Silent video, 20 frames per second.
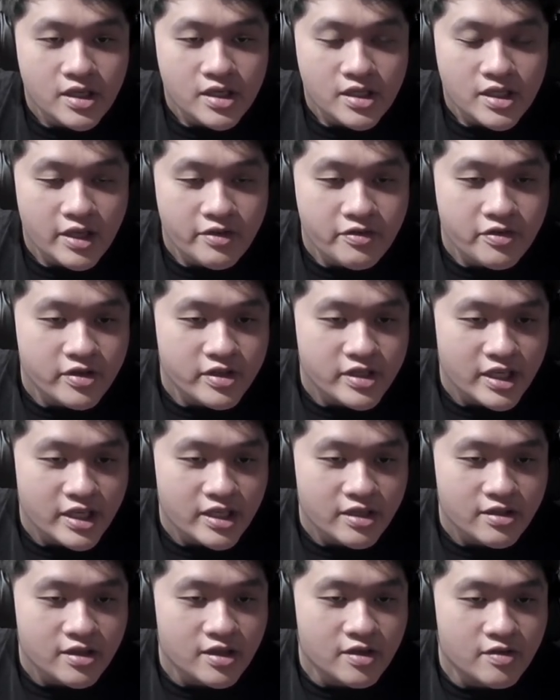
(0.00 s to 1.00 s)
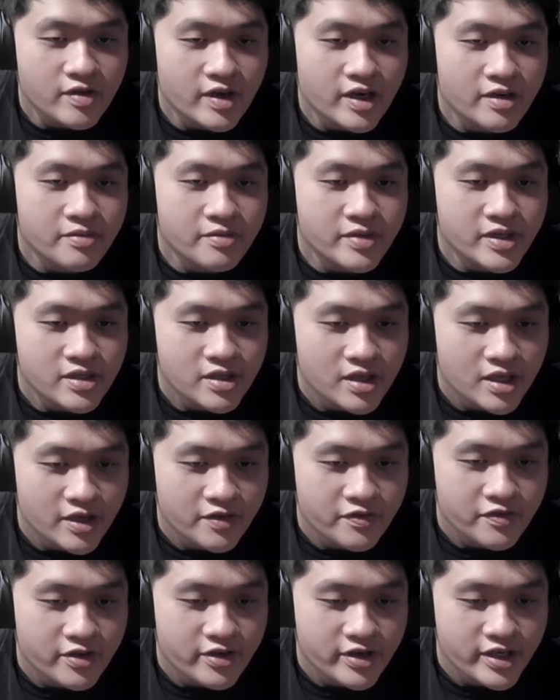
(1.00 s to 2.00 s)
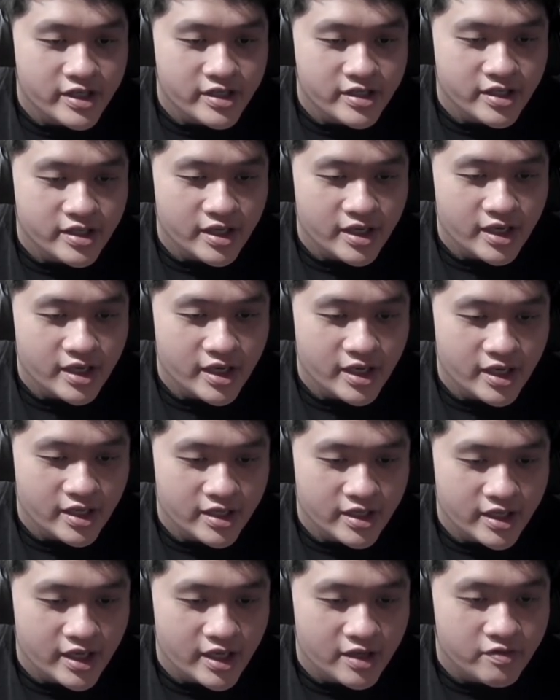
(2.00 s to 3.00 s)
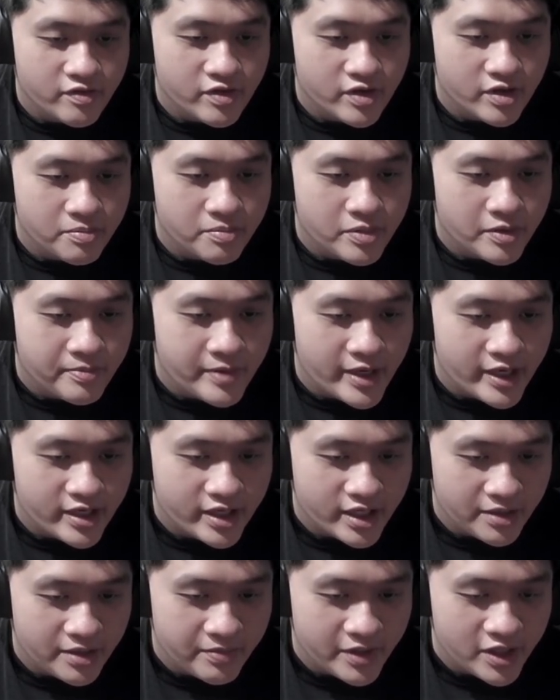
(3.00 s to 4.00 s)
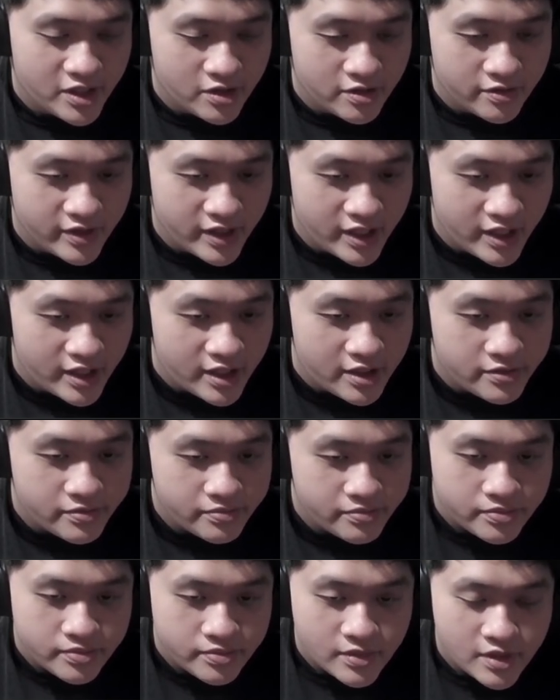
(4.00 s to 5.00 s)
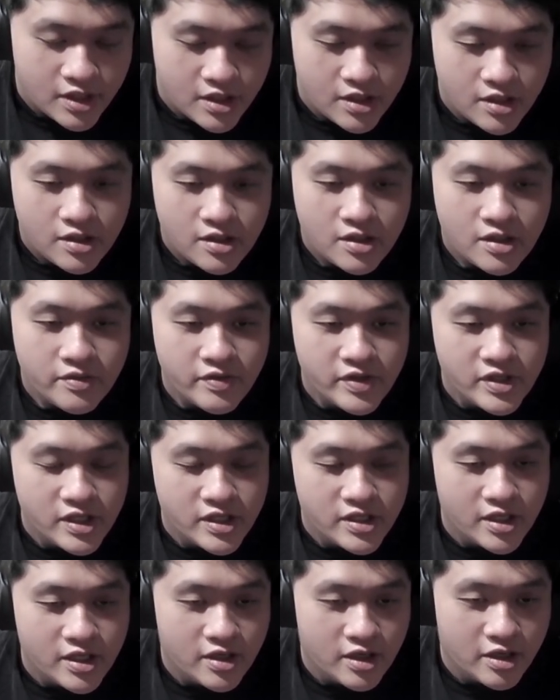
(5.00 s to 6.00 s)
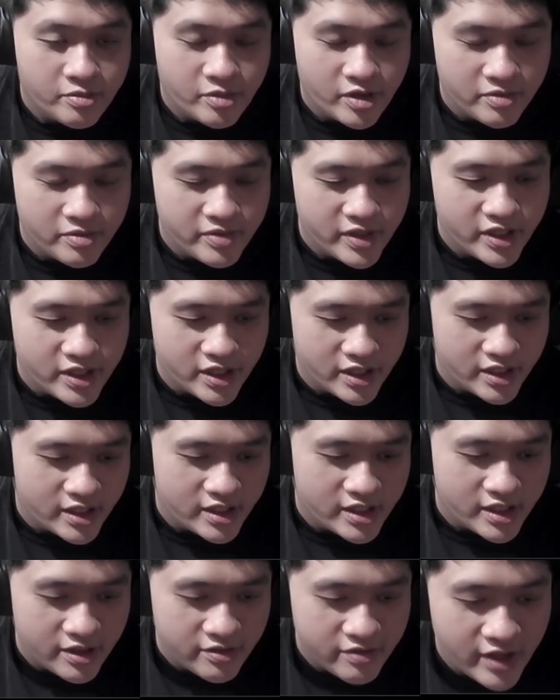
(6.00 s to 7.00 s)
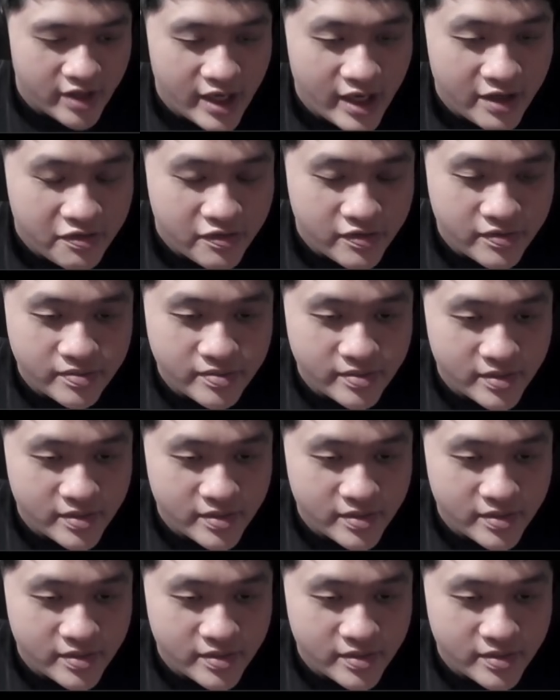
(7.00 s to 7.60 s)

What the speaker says: Then we will set up the environment for it, and then we will prepare the image over here, which is the LeBron picture just now we have.